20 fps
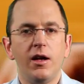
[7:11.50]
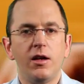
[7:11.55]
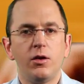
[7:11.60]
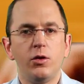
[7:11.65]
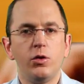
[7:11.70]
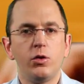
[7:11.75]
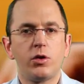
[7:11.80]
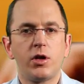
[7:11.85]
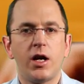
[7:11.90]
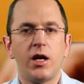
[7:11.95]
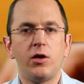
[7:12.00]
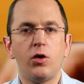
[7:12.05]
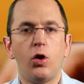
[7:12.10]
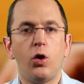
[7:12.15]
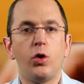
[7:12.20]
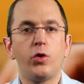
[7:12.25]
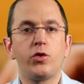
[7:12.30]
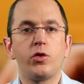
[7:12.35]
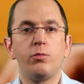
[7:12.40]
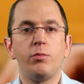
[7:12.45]
You can
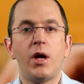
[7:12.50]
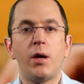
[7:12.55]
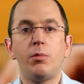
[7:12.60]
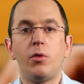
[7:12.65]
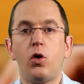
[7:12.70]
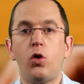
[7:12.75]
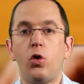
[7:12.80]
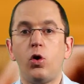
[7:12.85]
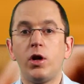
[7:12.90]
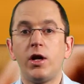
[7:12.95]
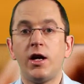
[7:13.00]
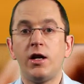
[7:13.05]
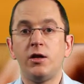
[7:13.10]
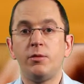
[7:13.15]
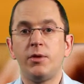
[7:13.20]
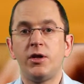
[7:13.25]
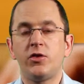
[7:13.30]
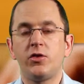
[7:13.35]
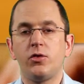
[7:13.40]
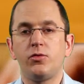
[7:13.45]
also map all
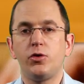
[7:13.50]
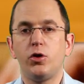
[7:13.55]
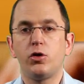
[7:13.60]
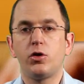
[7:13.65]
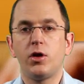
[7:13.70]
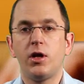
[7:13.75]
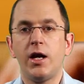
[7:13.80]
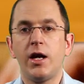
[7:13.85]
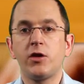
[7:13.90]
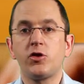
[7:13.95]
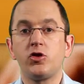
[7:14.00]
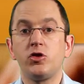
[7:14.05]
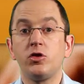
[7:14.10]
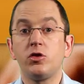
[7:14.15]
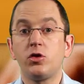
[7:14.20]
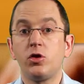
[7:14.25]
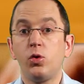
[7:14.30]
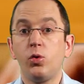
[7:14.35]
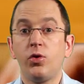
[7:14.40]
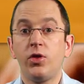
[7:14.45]
elements of your
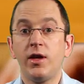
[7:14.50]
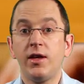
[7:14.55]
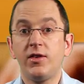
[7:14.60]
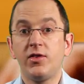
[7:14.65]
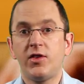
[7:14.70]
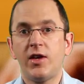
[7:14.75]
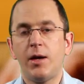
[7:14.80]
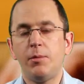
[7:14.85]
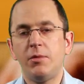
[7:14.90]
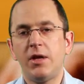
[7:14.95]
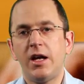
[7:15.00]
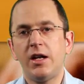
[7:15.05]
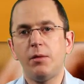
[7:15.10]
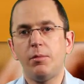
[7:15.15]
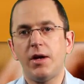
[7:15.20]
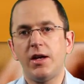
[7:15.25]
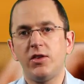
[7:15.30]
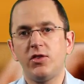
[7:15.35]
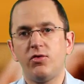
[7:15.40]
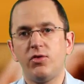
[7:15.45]
collection to the same
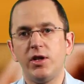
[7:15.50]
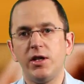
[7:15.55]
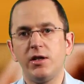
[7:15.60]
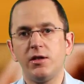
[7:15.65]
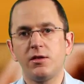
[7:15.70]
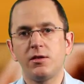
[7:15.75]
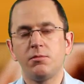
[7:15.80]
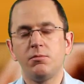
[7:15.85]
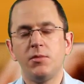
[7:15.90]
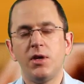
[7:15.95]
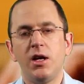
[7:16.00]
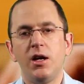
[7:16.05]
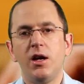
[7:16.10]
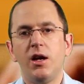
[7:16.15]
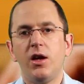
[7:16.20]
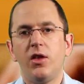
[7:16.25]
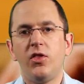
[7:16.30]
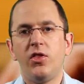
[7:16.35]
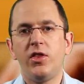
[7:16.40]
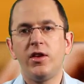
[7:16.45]
database field.
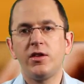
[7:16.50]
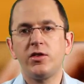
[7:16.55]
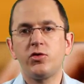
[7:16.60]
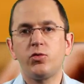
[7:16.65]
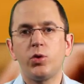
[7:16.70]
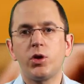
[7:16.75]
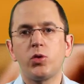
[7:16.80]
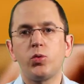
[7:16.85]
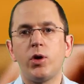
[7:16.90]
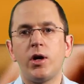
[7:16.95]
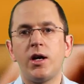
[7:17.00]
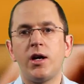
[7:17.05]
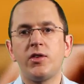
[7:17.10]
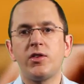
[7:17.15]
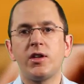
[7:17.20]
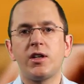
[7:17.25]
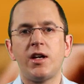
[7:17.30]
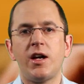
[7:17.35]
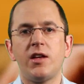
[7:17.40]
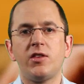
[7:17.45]
This
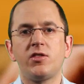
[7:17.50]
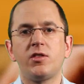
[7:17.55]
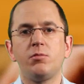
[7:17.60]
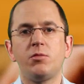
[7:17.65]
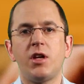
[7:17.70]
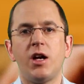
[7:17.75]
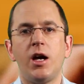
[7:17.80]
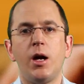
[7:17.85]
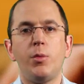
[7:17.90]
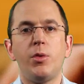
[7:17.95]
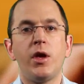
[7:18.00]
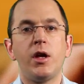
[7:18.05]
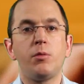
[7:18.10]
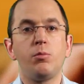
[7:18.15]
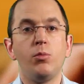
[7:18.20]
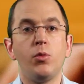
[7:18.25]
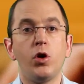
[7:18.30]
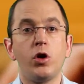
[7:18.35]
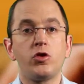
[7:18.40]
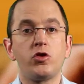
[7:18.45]
requires a custom type
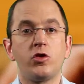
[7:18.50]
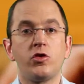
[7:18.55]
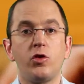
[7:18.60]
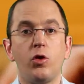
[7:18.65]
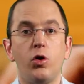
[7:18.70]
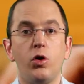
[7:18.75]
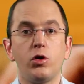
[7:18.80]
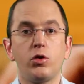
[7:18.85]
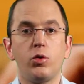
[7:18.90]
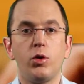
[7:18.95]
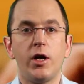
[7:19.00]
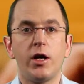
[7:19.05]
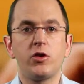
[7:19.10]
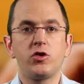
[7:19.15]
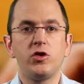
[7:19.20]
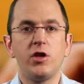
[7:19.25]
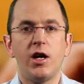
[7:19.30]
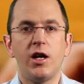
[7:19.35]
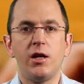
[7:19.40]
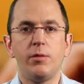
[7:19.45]
that merges all
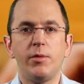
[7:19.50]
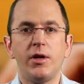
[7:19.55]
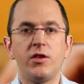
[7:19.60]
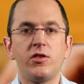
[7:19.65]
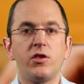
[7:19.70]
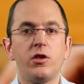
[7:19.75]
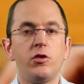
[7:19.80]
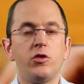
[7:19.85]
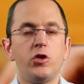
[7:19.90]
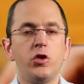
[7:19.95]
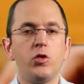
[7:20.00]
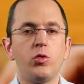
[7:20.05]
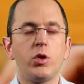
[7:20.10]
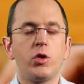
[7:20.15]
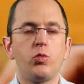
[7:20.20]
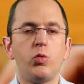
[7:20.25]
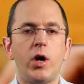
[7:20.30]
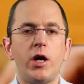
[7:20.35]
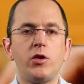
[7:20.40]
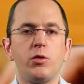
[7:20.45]
collection elements
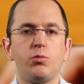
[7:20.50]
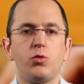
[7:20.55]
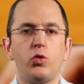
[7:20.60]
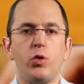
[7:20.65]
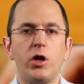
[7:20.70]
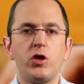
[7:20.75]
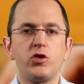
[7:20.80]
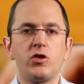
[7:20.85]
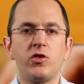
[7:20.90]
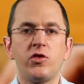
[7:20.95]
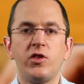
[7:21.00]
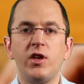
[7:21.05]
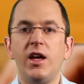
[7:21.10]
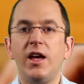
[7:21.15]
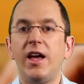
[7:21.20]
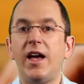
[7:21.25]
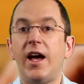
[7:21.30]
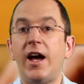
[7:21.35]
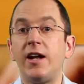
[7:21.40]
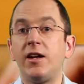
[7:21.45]
during write operations
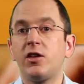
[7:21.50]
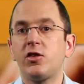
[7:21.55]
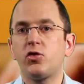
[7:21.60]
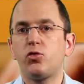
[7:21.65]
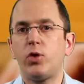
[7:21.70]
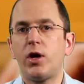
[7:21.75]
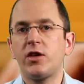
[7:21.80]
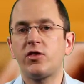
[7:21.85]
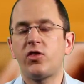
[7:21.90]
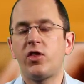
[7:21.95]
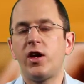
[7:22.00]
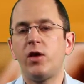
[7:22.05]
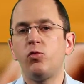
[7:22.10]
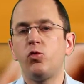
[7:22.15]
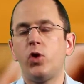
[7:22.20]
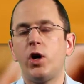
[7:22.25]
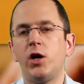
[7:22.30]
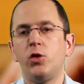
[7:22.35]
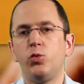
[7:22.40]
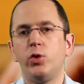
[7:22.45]
and extracts
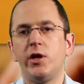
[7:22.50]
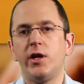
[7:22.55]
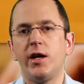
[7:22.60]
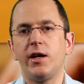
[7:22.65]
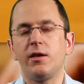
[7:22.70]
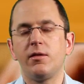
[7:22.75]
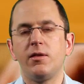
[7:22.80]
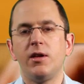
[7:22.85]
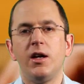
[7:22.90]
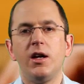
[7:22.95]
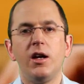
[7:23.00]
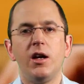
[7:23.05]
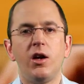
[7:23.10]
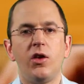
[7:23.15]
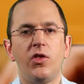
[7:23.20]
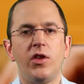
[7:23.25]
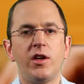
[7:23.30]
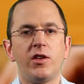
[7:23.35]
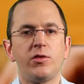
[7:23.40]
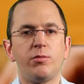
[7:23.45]
them while reading.
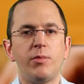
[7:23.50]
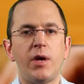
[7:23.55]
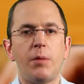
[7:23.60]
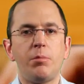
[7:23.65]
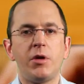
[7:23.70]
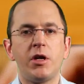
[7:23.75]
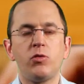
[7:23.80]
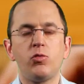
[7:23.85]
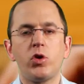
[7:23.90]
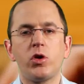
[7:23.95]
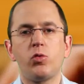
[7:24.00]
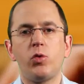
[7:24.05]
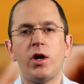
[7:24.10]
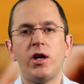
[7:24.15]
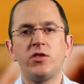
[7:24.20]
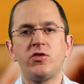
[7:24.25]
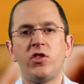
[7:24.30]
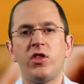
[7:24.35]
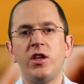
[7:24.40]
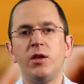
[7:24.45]
This mapping
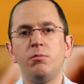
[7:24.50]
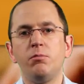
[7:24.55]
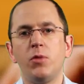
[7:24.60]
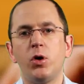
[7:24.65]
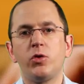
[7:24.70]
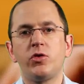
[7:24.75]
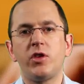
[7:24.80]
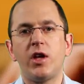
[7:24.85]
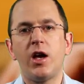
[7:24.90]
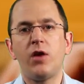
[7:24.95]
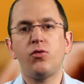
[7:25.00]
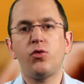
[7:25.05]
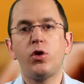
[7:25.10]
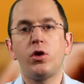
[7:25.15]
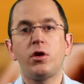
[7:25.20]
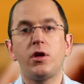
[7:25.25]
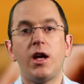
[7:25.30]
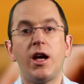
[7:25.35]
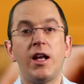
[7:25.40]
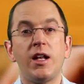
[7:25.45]
requires the most
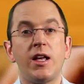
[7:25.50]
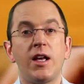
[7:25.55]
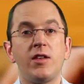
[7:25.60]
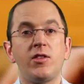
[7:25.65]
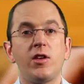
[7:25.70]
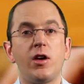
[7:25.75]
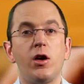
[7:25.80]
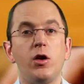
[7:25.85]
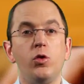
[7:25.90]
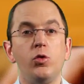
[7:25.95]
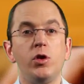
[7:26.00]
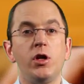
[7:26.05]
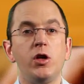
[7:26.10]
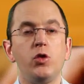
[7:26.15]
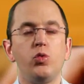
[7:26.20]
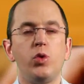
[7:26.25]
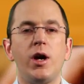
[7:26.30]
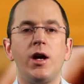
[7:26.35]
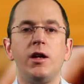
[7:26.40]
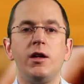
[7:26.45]
effort and gets
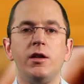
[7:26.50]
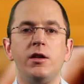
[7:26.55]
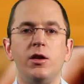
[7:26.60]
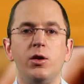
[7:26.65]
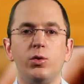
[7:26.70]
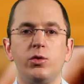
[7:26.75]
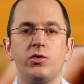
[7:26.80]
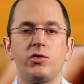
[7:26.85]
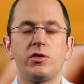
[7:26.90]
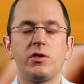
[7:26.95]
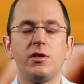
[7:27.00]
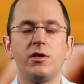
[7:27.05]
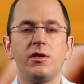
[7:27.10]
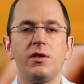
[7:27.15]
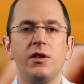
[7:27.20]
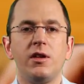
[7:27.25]
only rarely used.